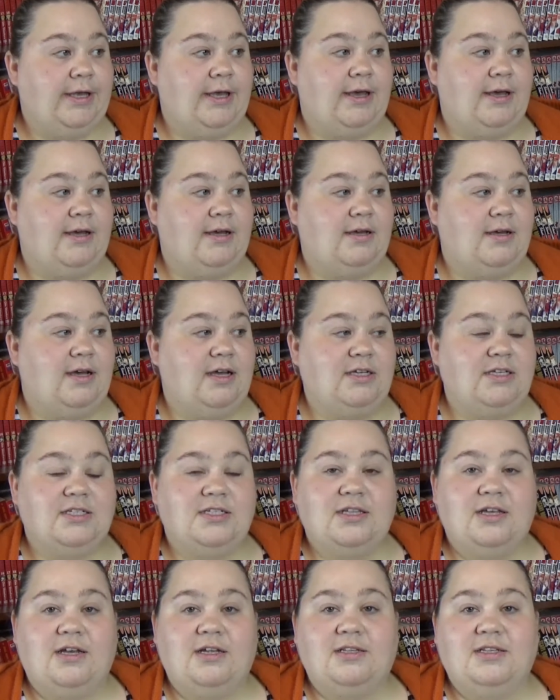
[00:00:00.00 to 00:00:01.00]
I
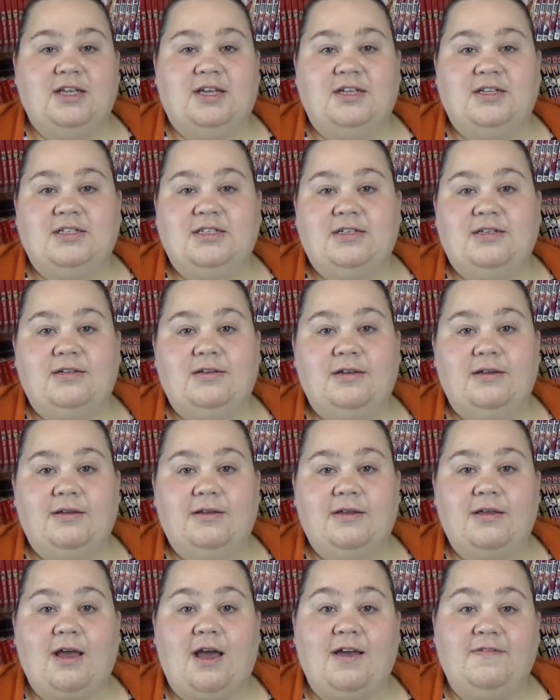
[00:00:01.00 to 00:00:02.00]
just thought that
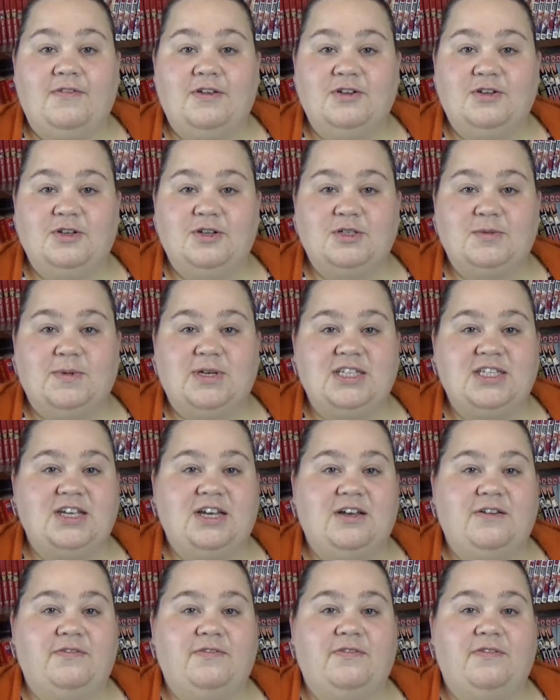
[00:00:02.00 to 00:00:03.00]
I've introduced
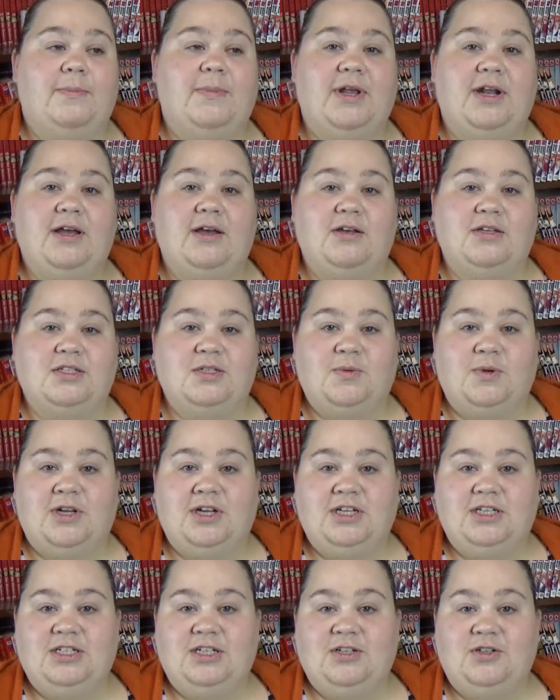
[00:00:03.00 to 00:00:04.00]
myself, but I also
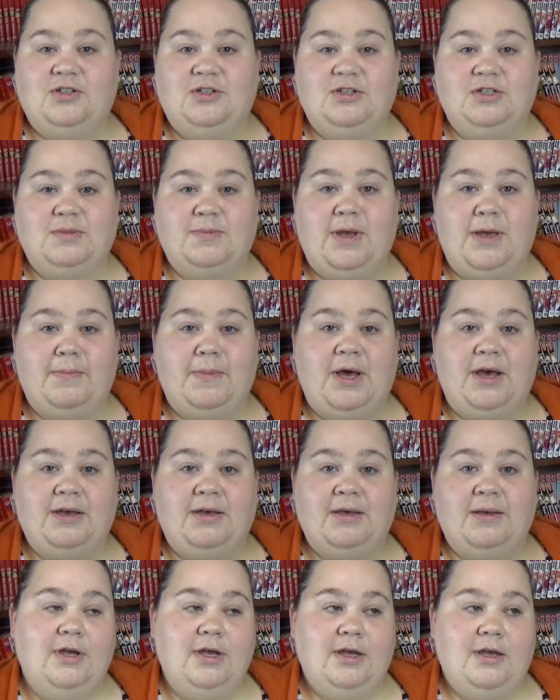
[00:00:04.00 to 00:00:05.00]
wanted to introduce my
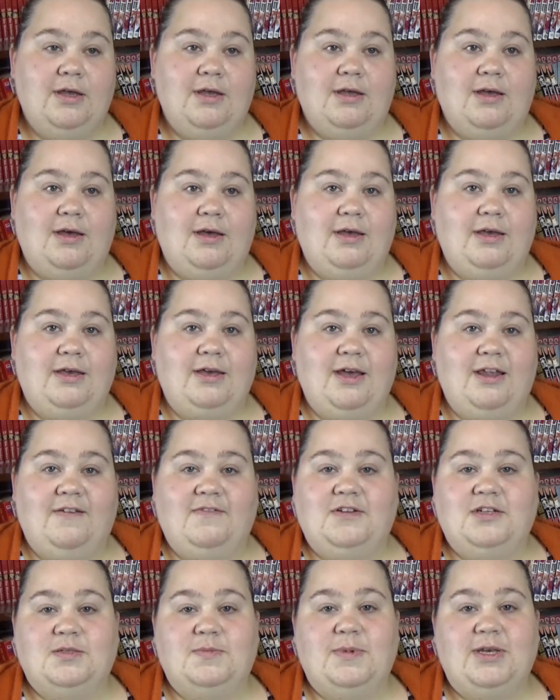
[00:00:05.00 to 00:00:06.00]
manga. It kind
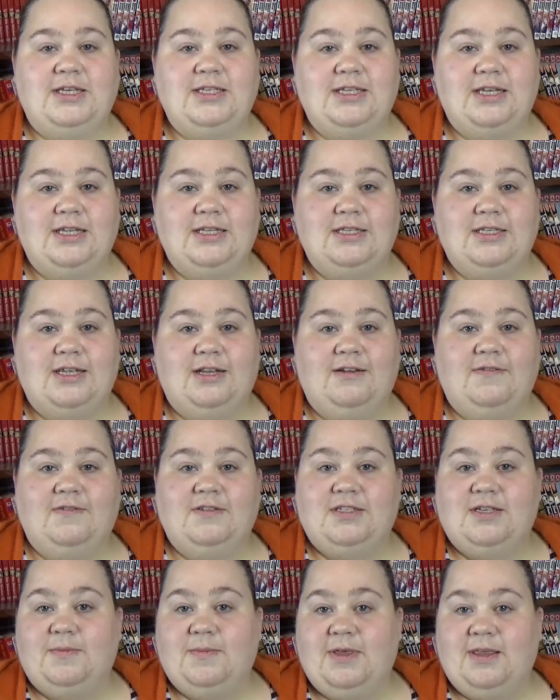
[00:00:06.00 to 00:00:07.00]
of just makes sense that if
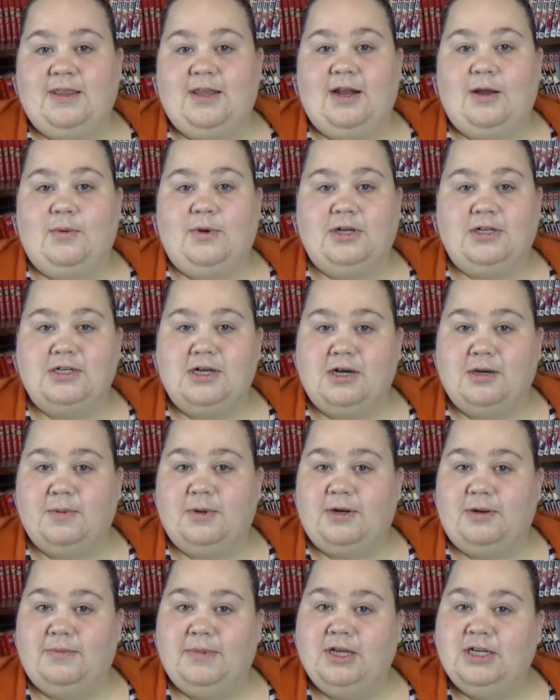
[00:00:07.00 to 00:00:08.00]
it's something that I want to talk
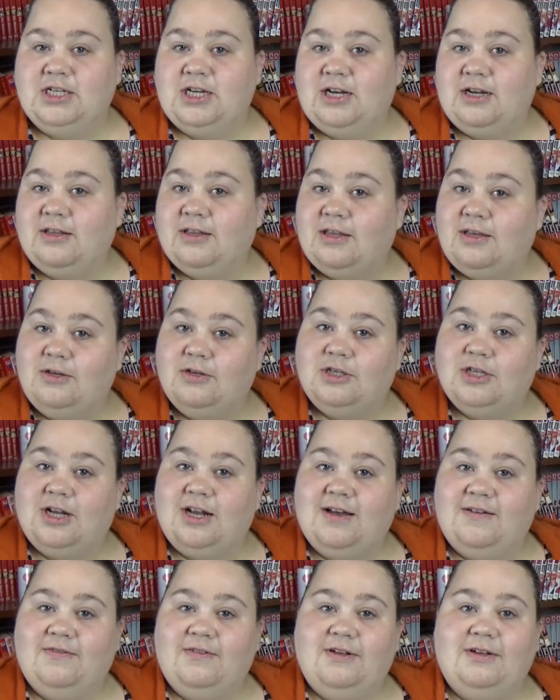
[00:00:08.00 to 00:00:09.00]
about on my channel, that you
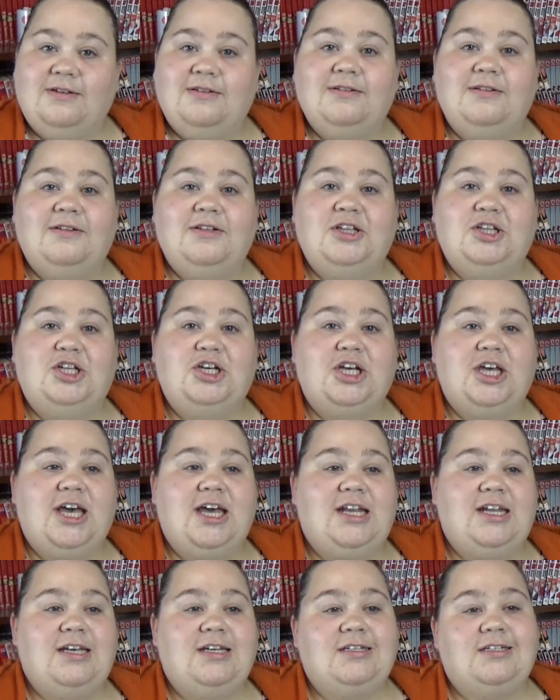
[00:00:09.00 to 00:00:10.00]
should have a look
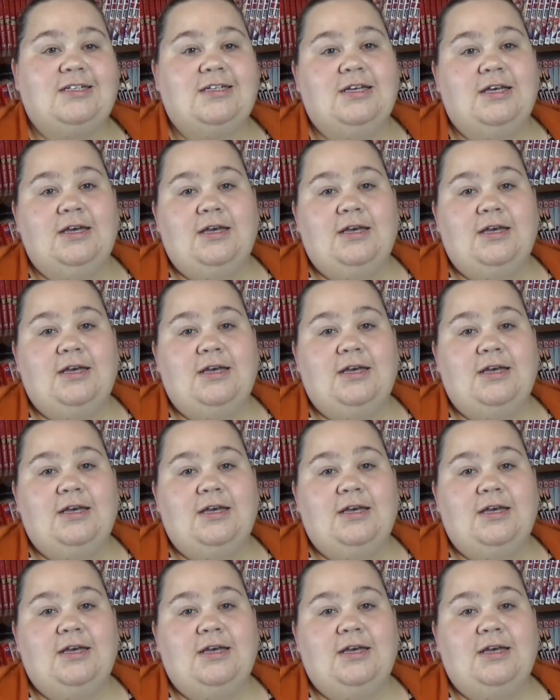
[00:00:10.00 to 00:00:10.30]
at it.